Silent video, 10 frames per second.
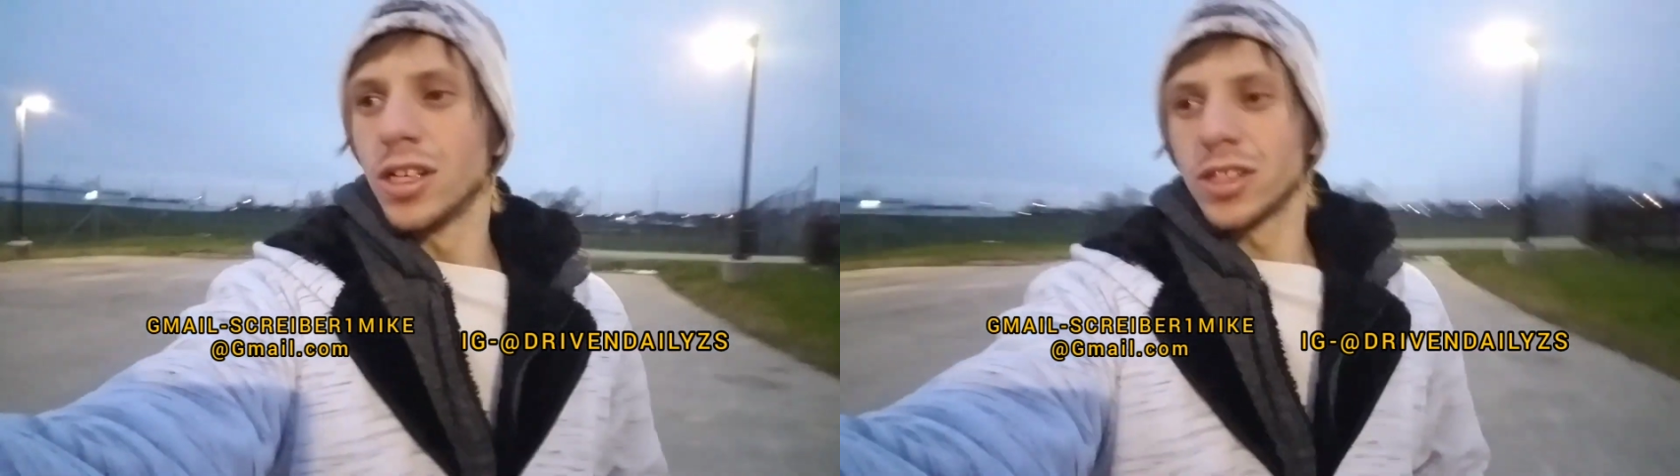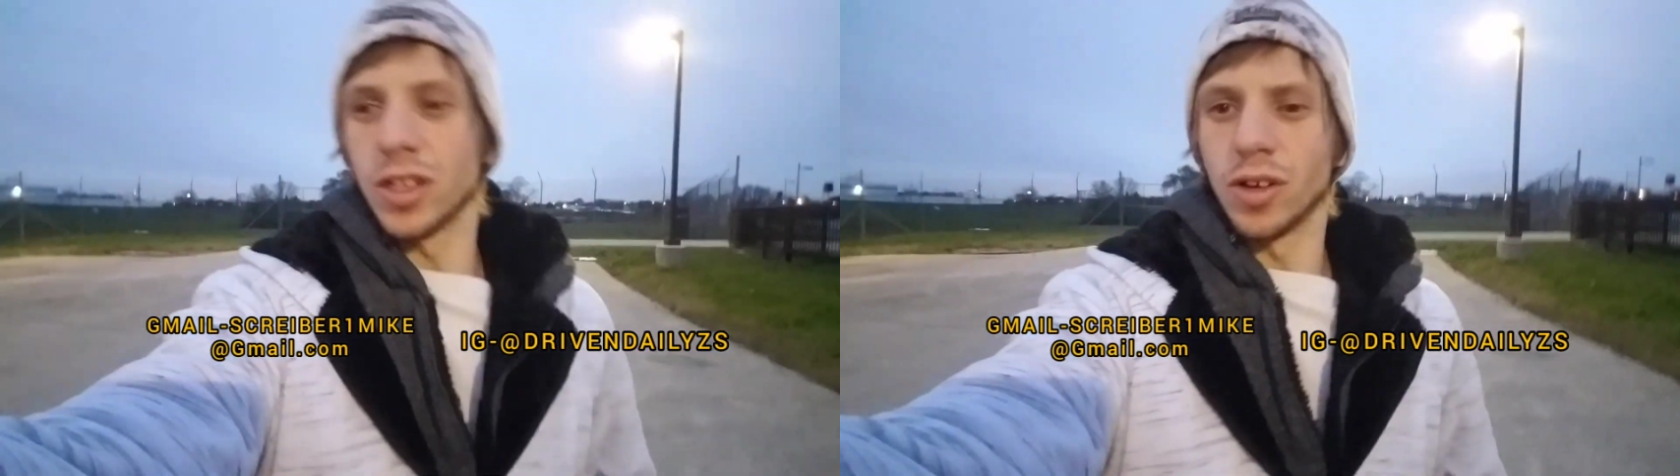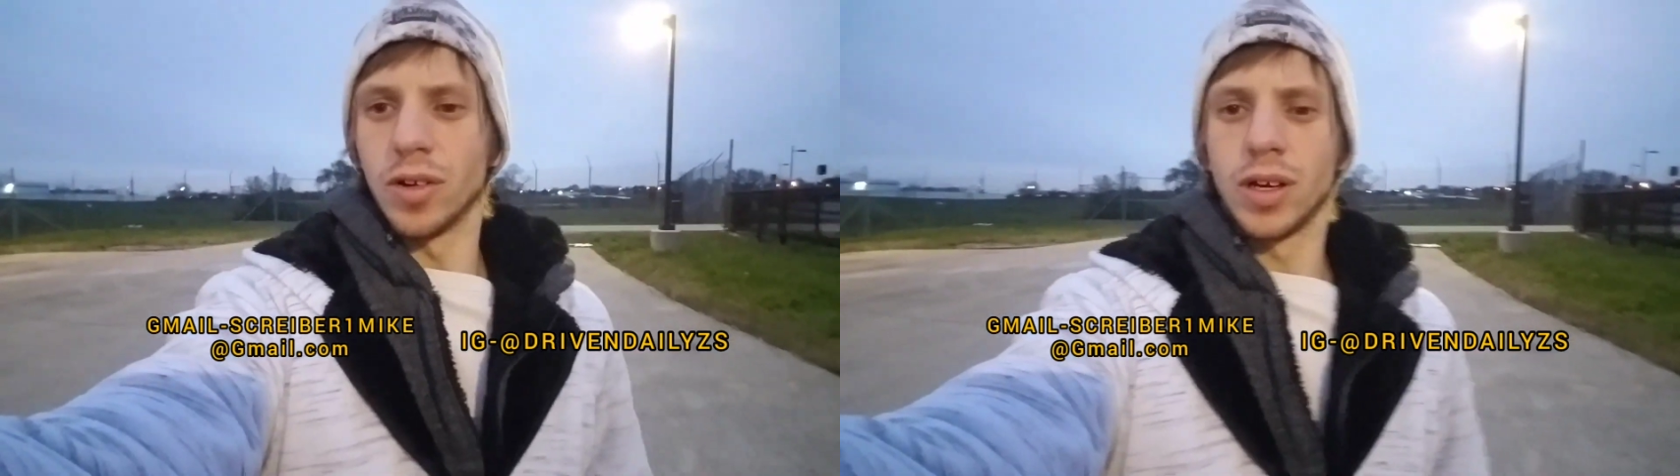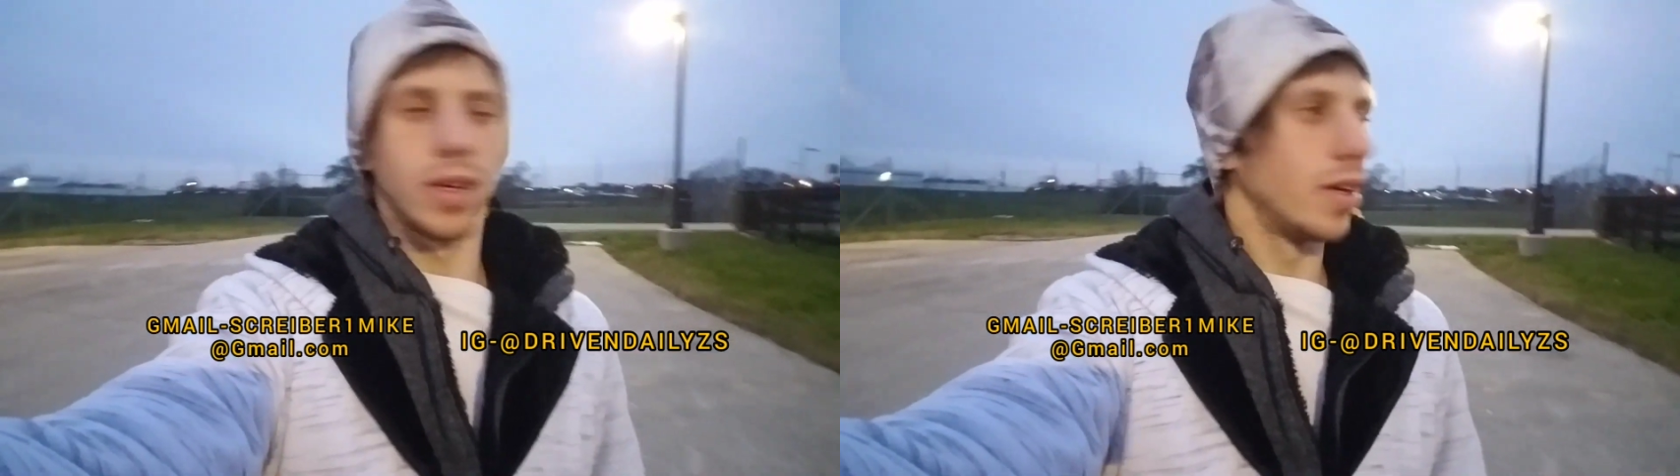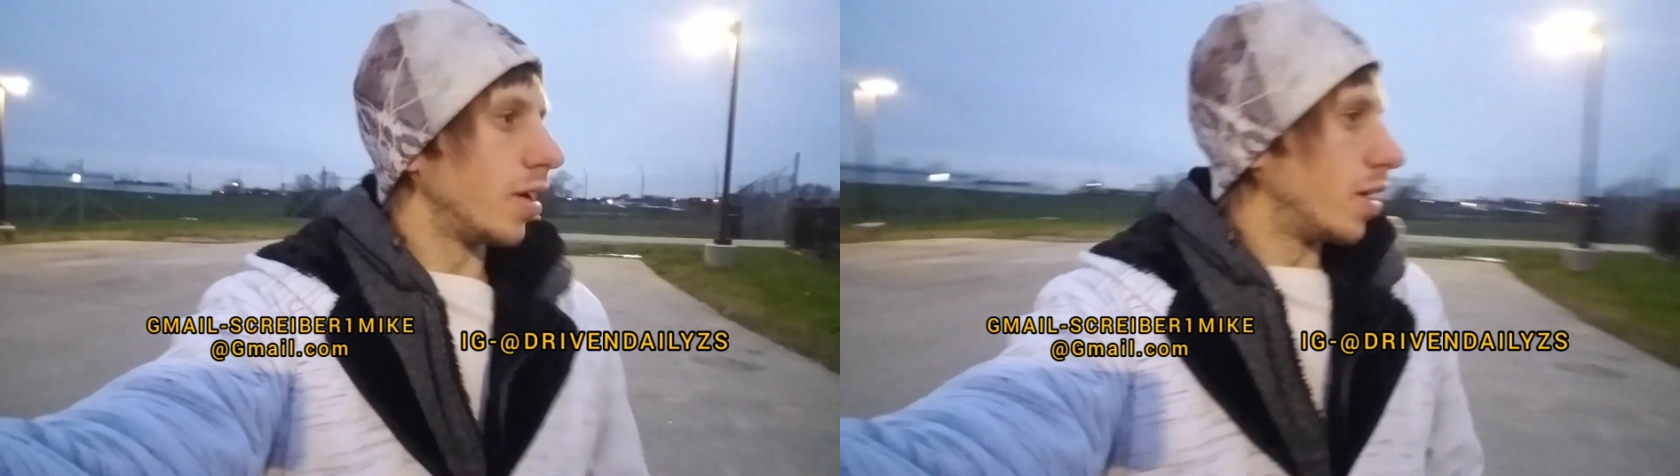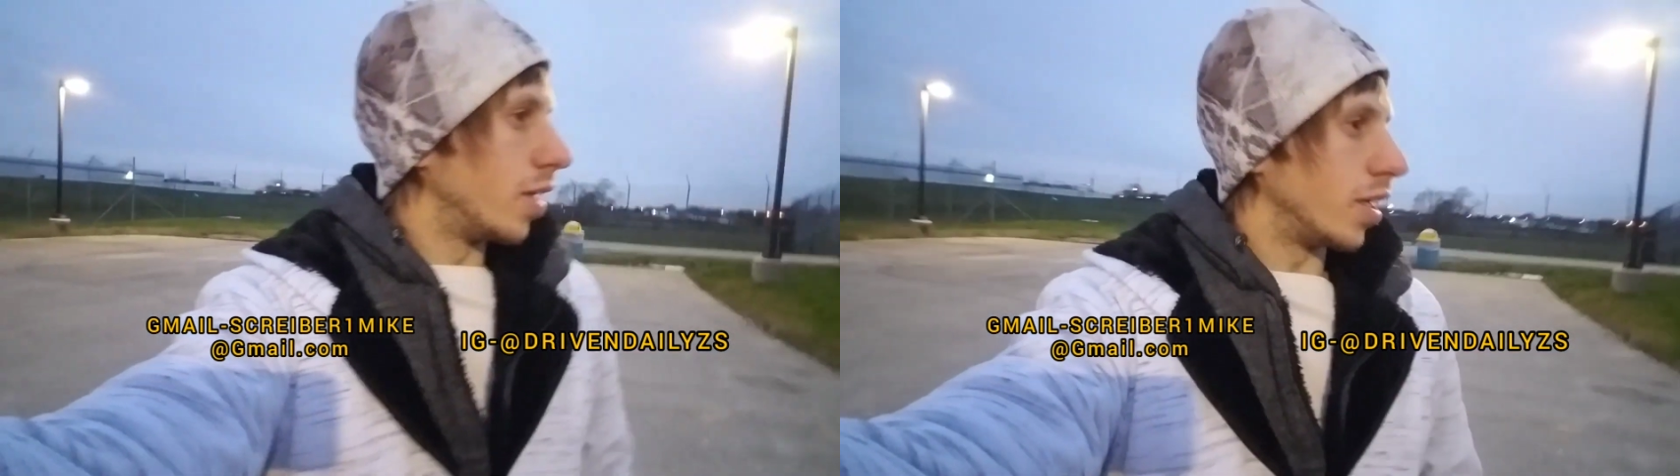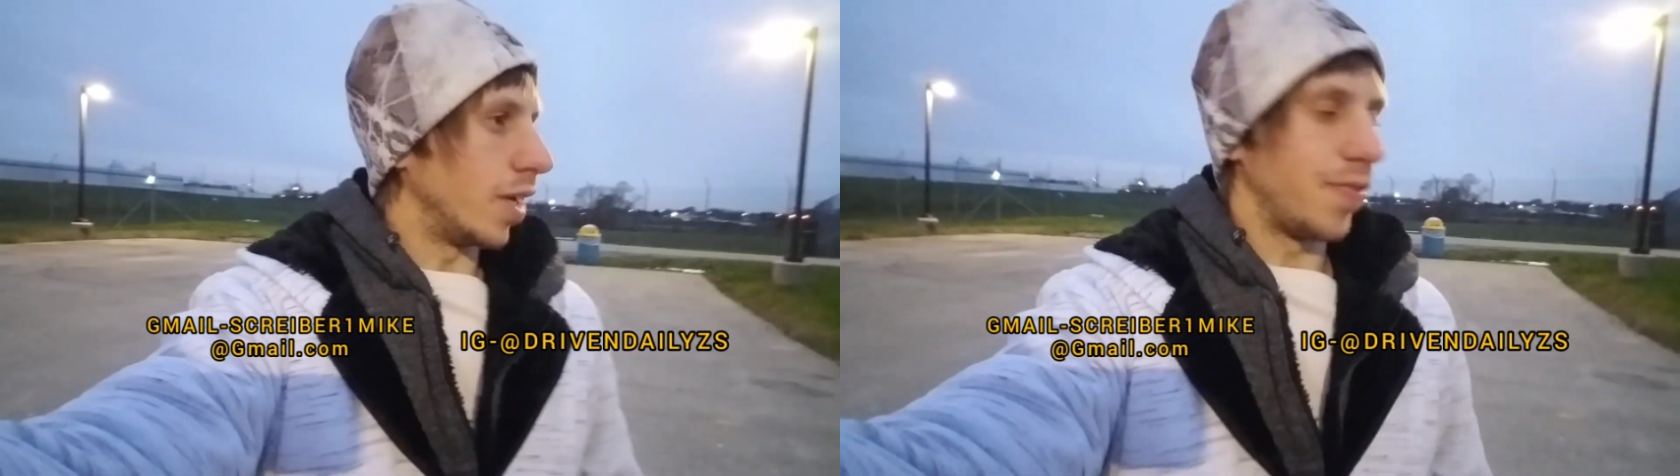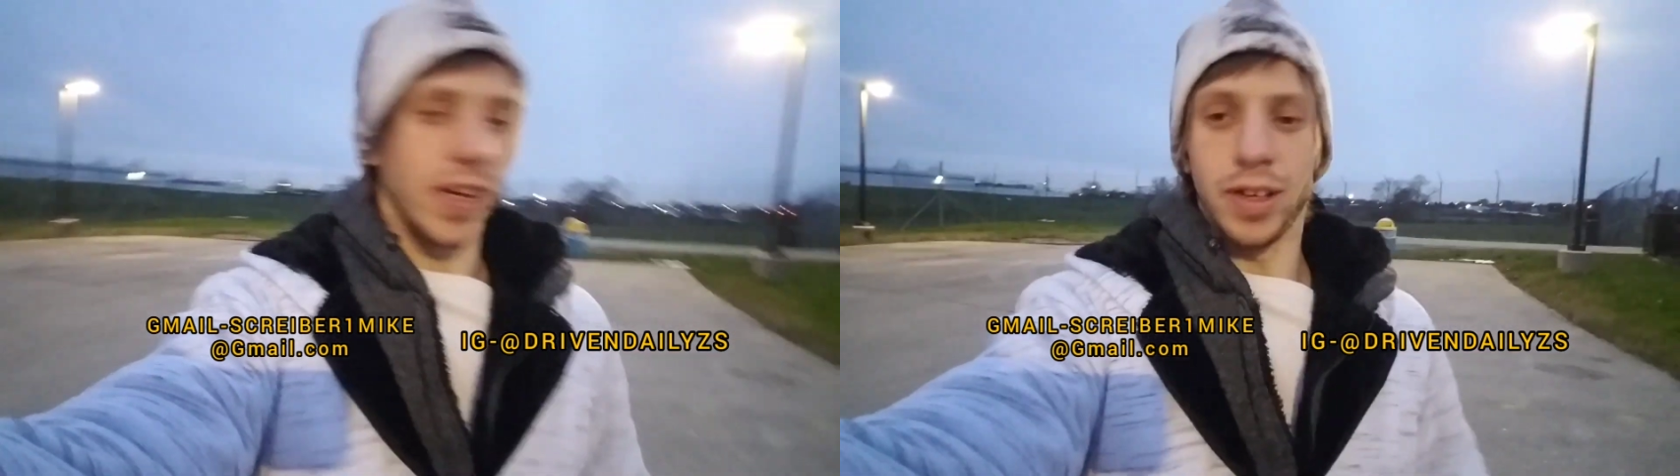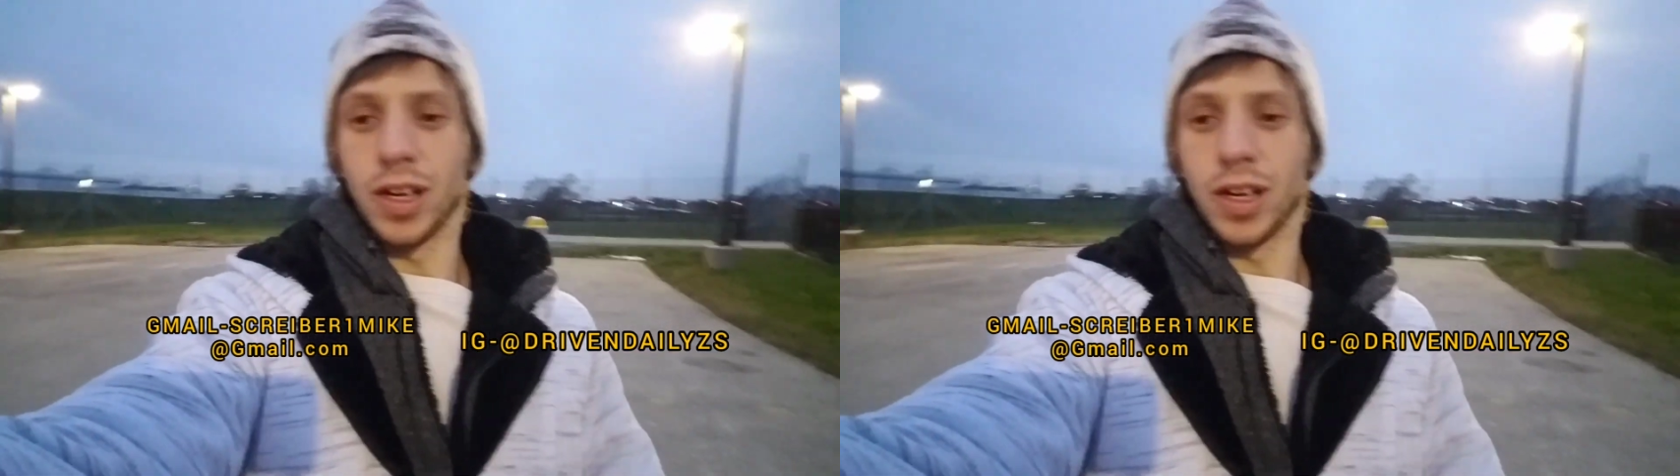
So if any